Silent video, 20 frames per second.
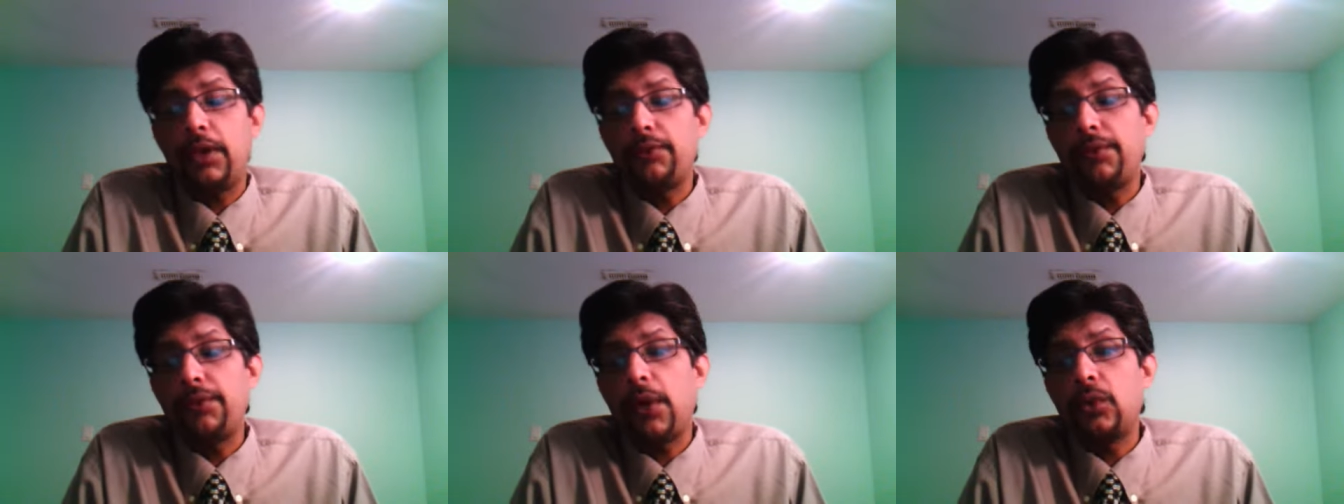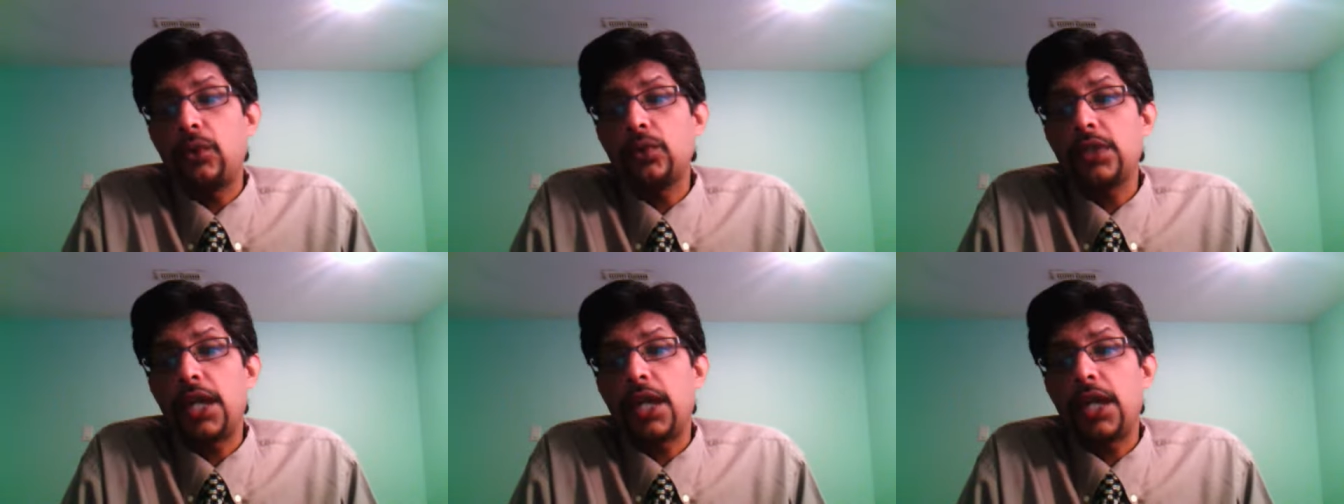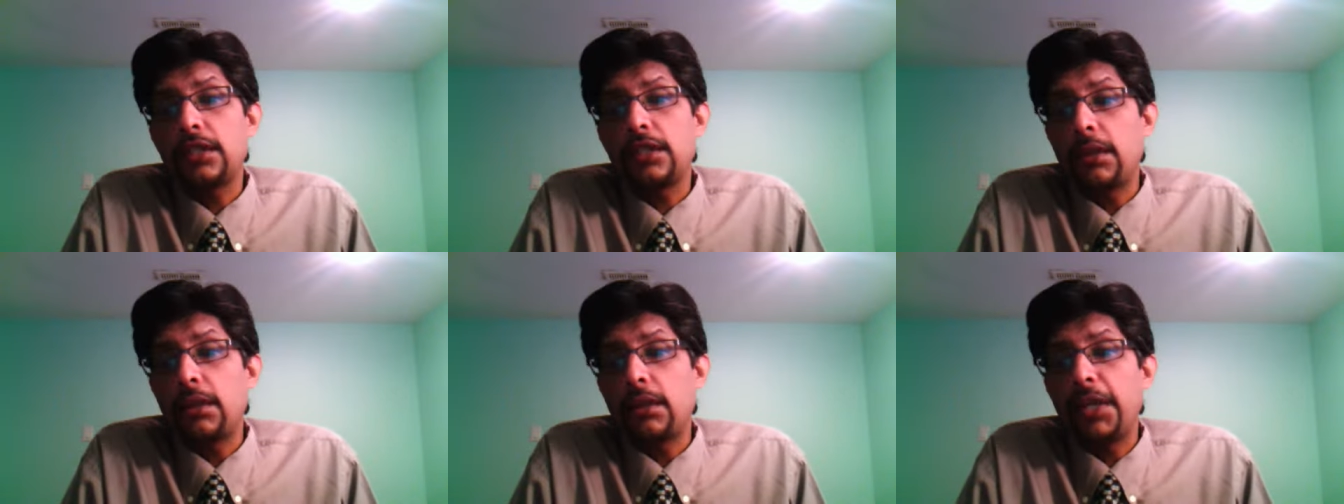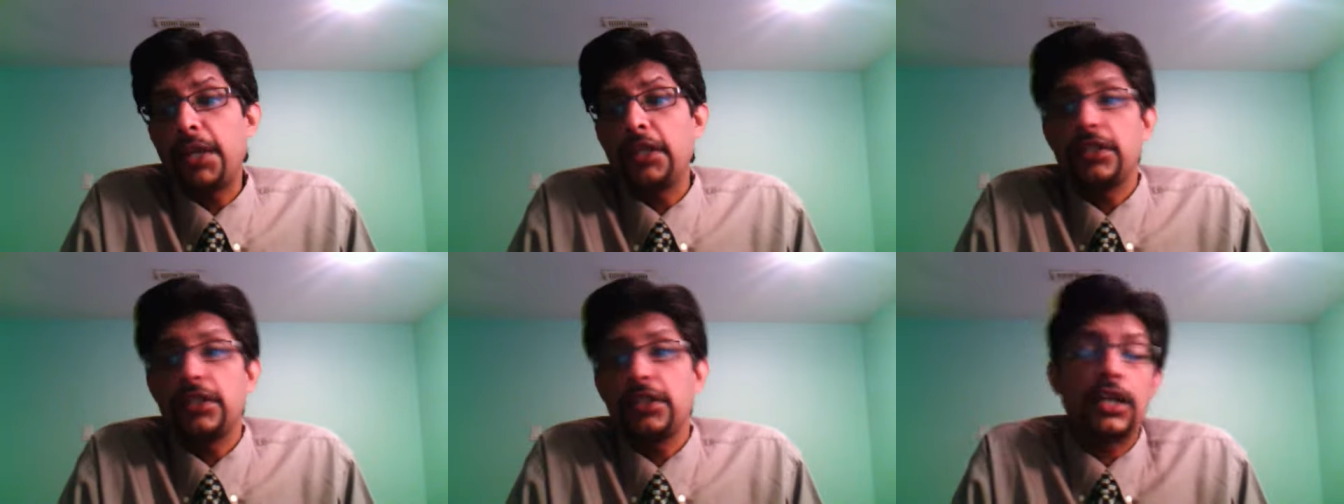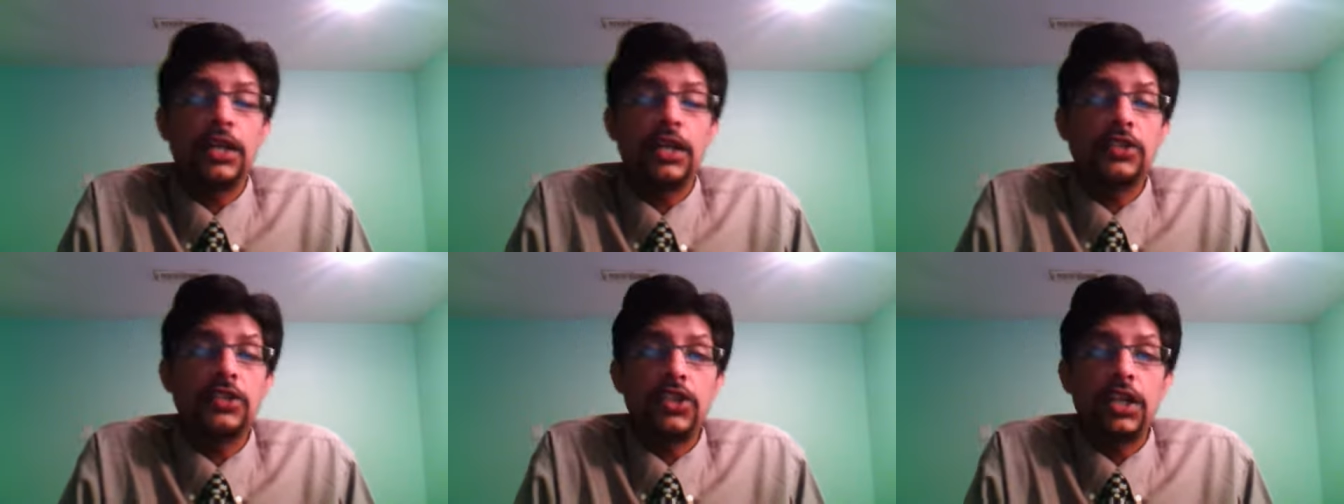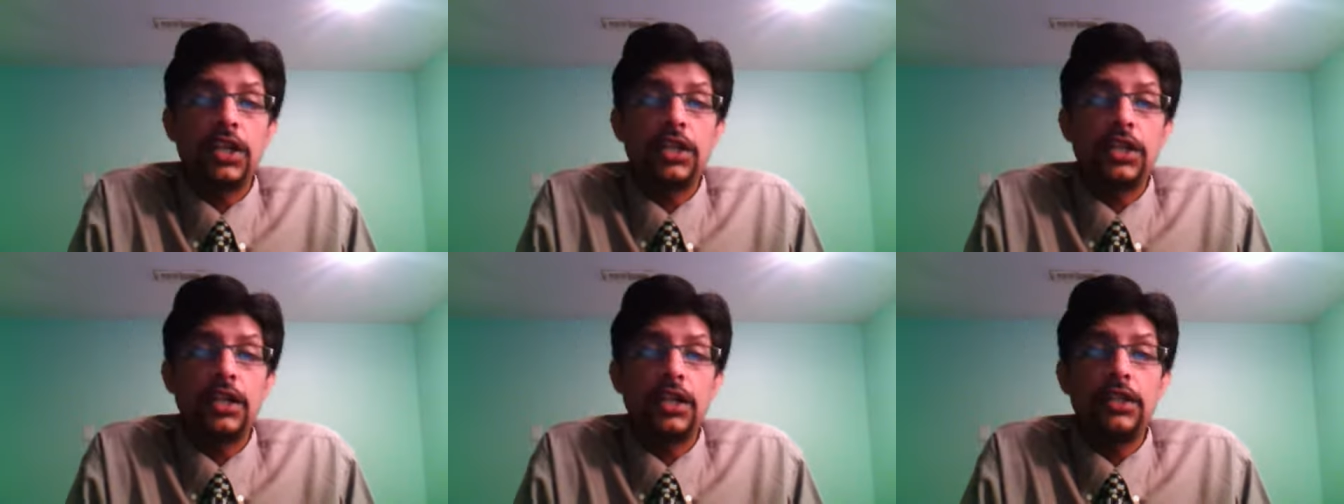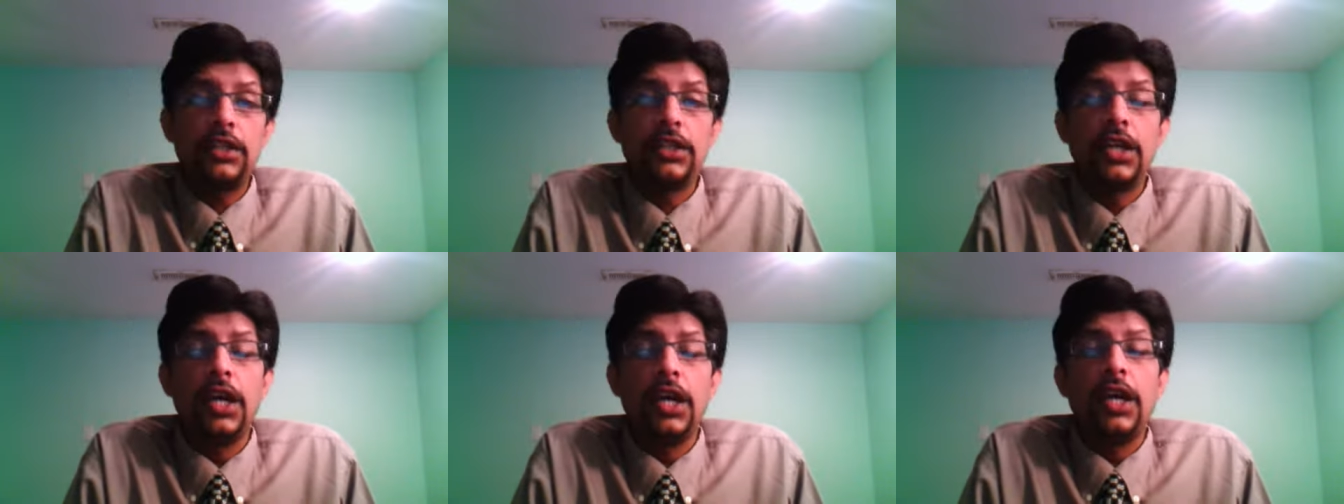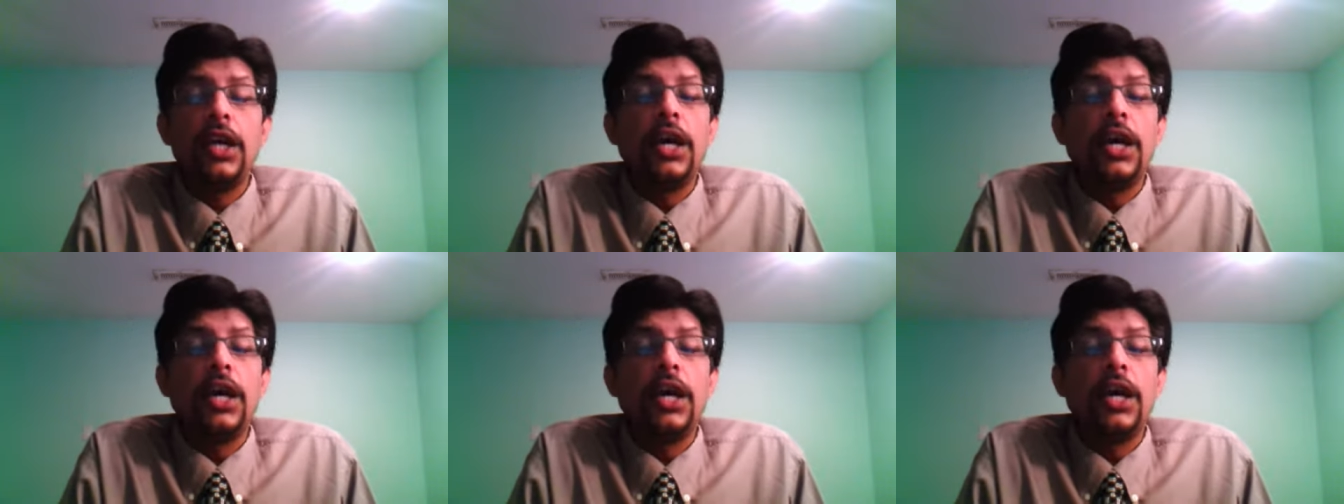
found that playing against England